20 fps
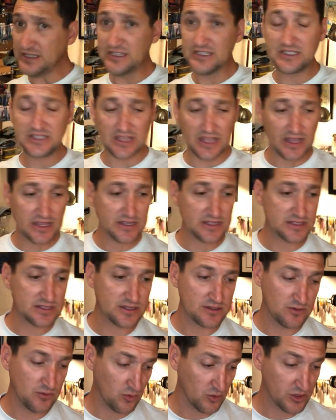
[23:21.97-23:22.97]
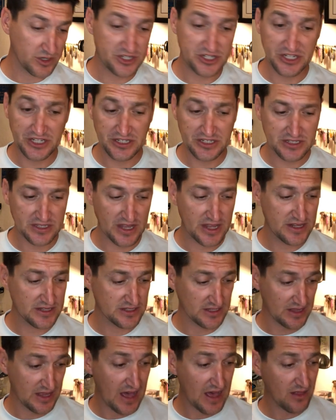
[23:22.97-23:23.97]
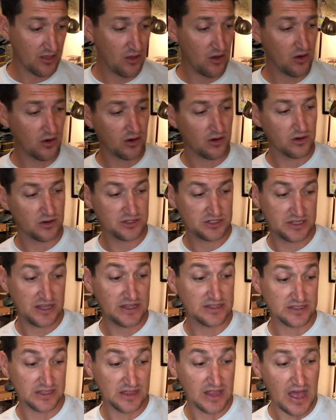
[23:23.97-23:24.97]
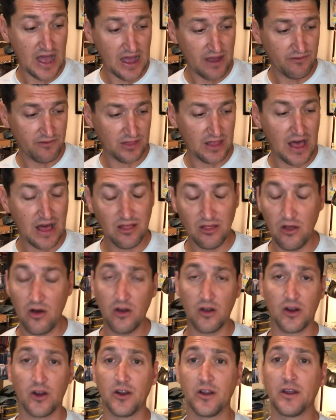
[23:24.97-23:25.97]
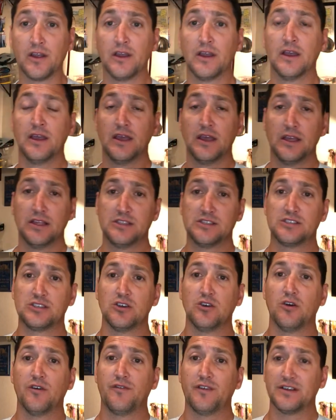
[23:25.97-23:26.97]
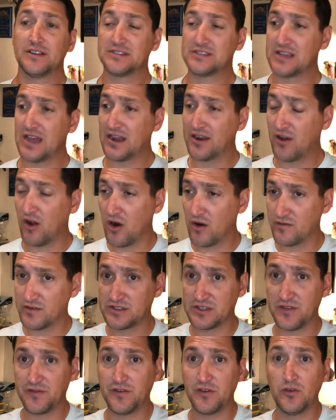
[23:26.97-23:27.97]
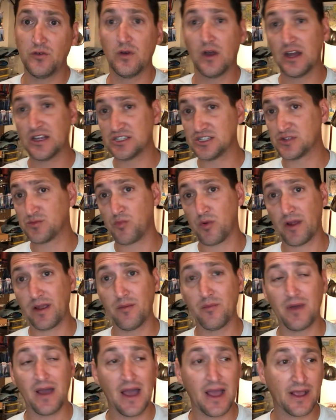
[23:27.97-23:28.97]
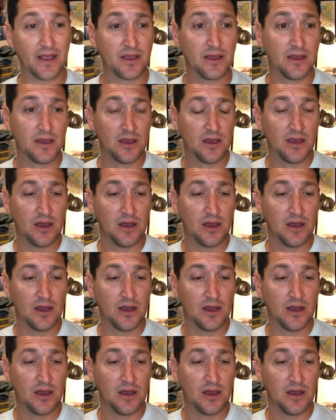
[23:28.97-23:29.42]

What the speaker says: he stays, or she stays alive a lot longer. And so if I decide to harvest a few, I just bring them back